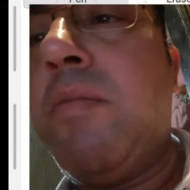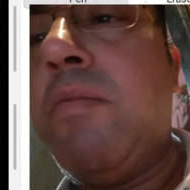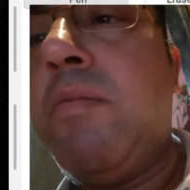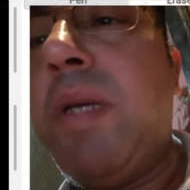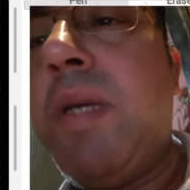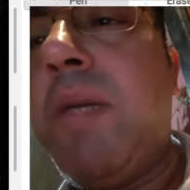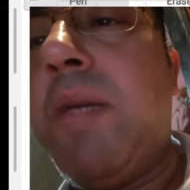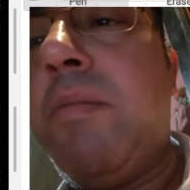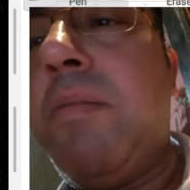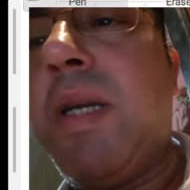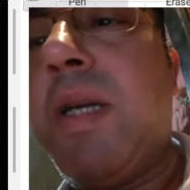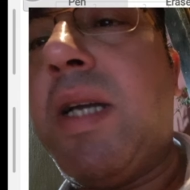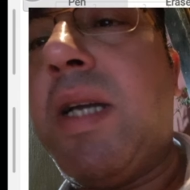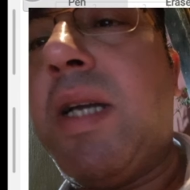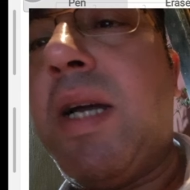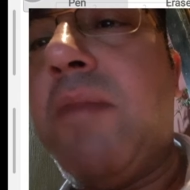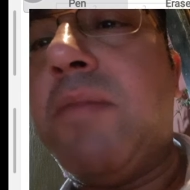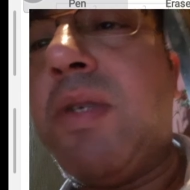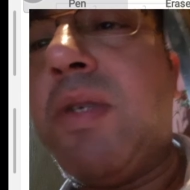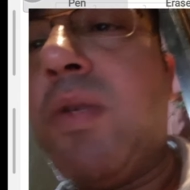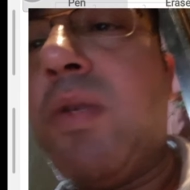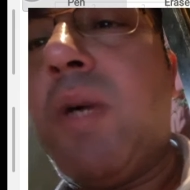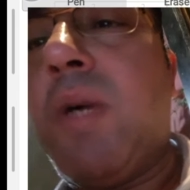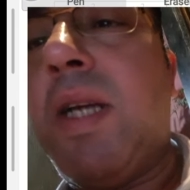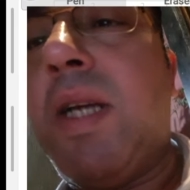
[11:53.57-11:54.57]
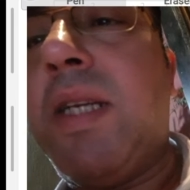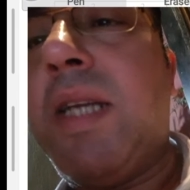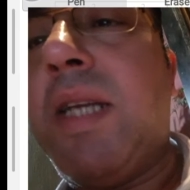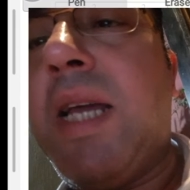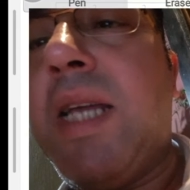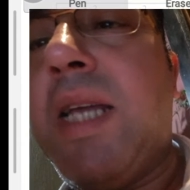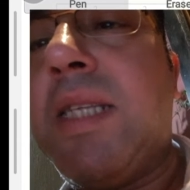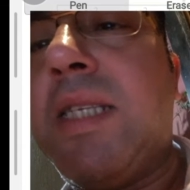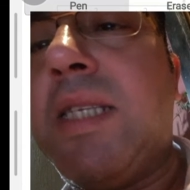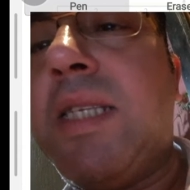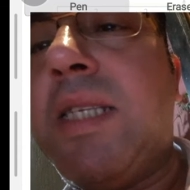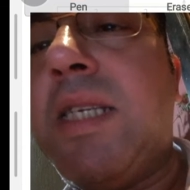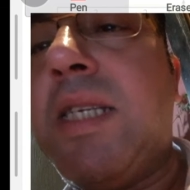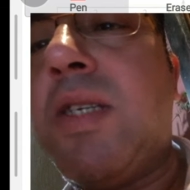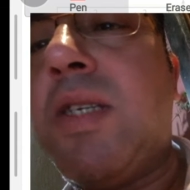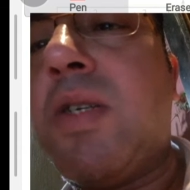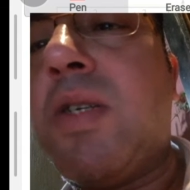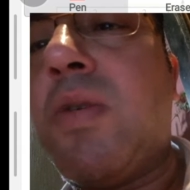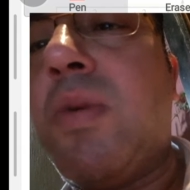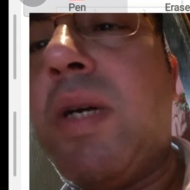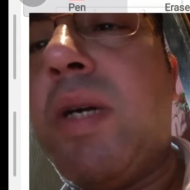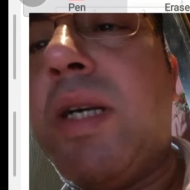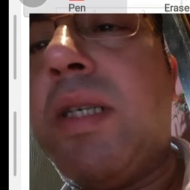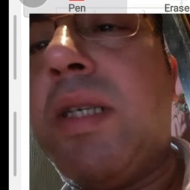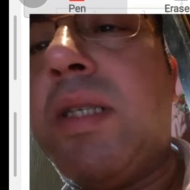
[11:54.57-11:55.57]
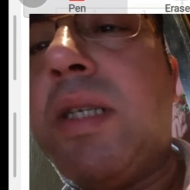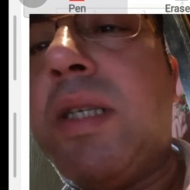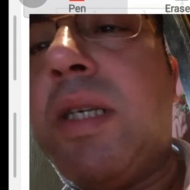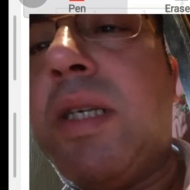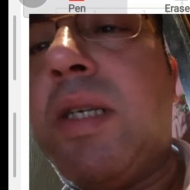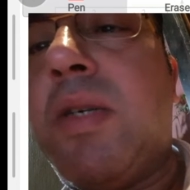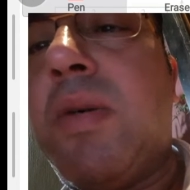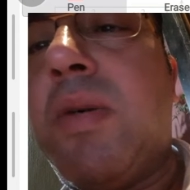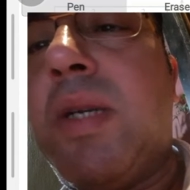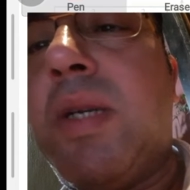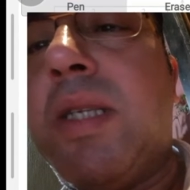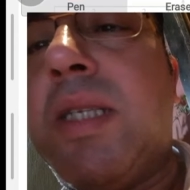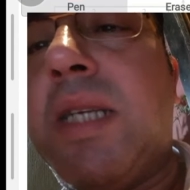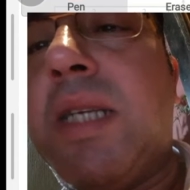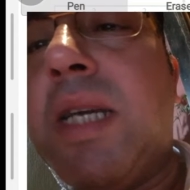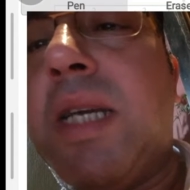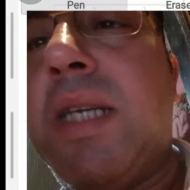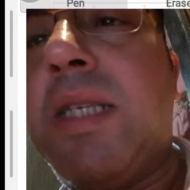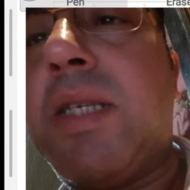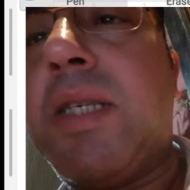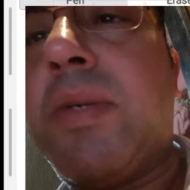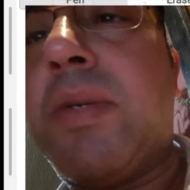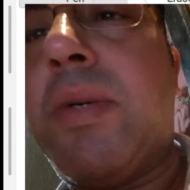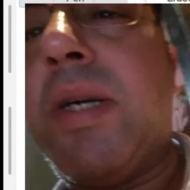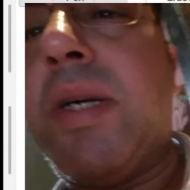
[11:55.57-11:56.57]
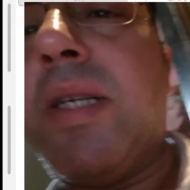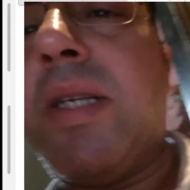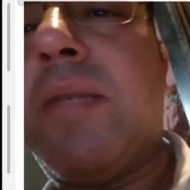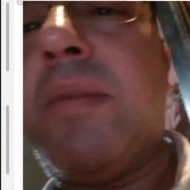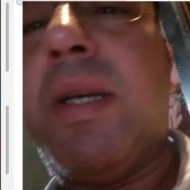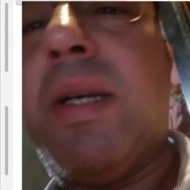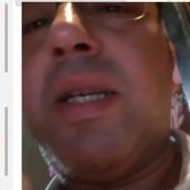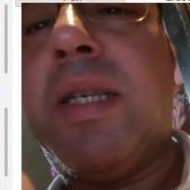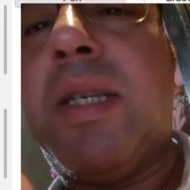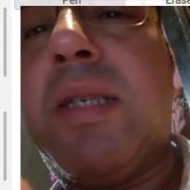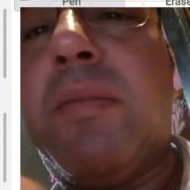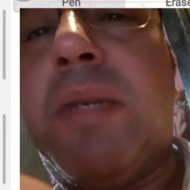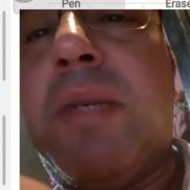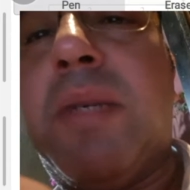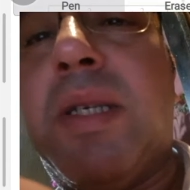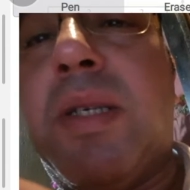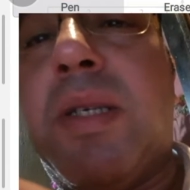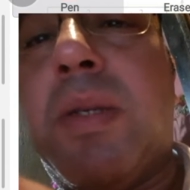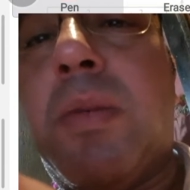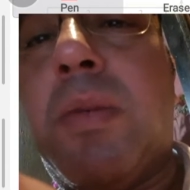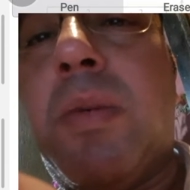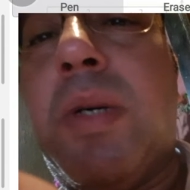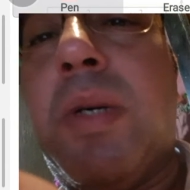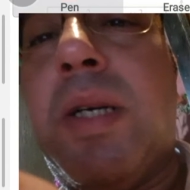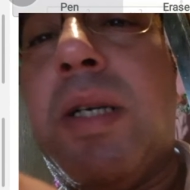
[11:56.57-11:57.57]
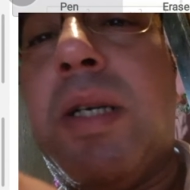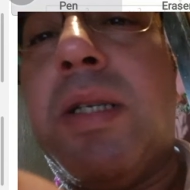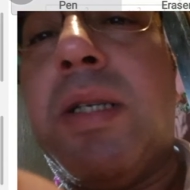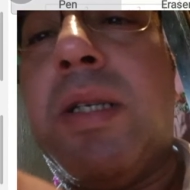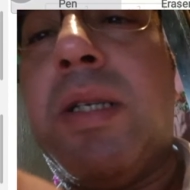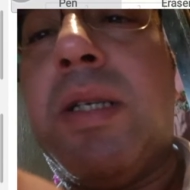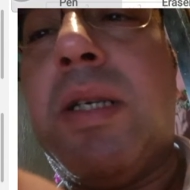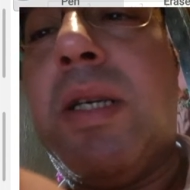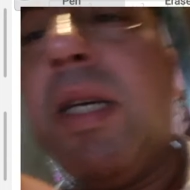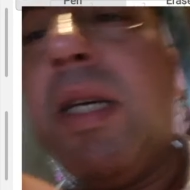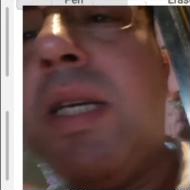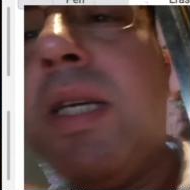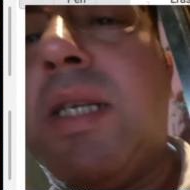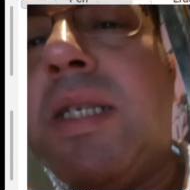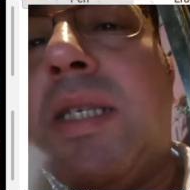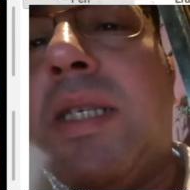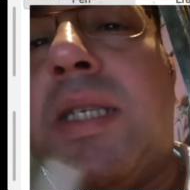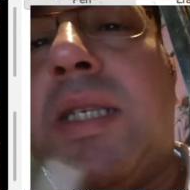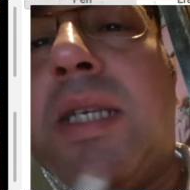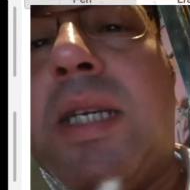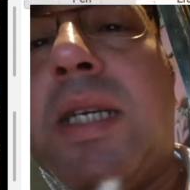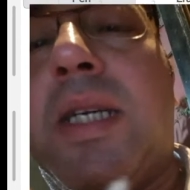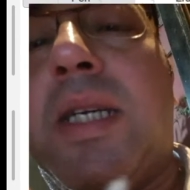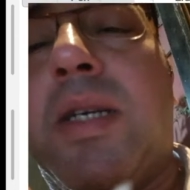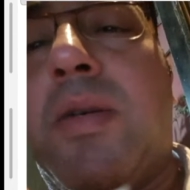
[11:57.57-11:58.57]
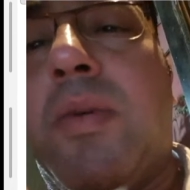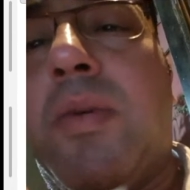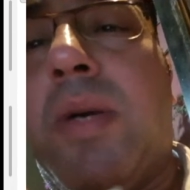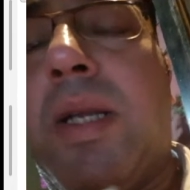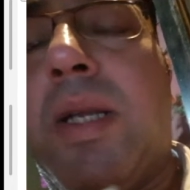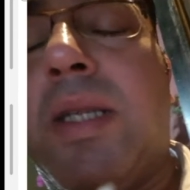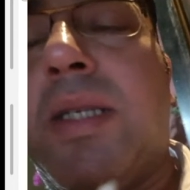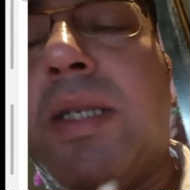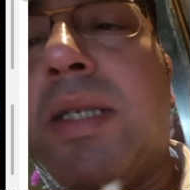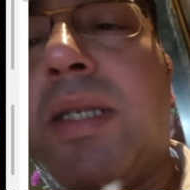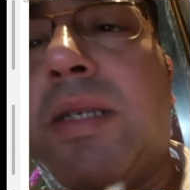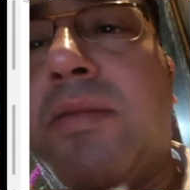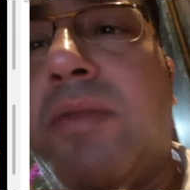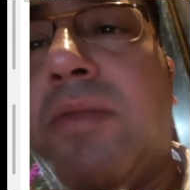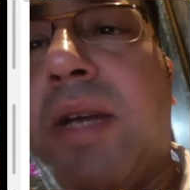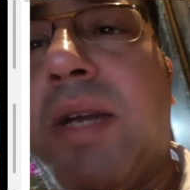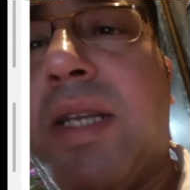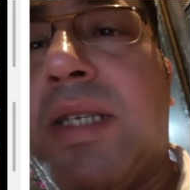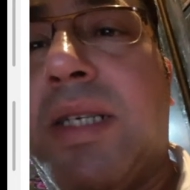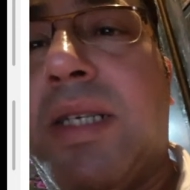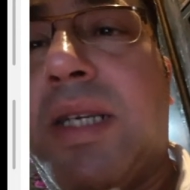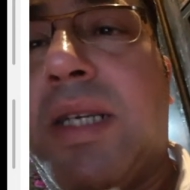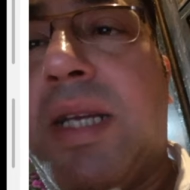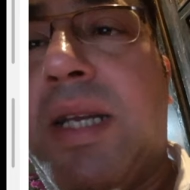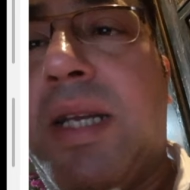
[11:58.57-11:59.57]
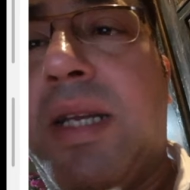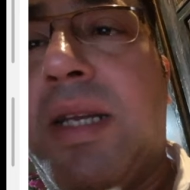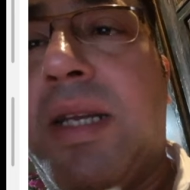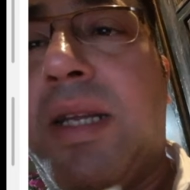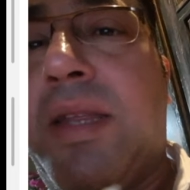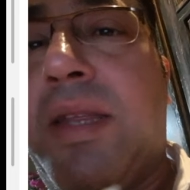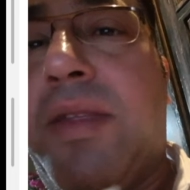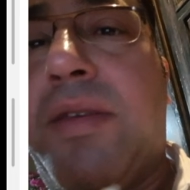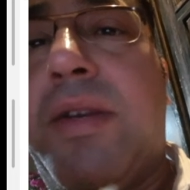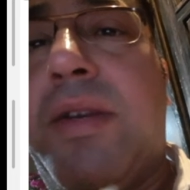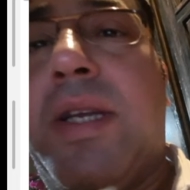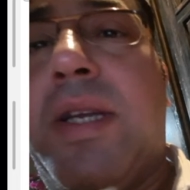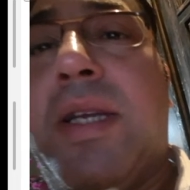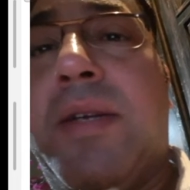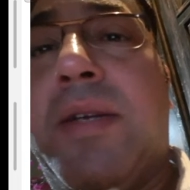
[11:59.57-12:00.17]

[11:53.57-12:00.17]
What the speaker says: B becomes 1. And c squared equals a squared minus b squared. C equals radical 3.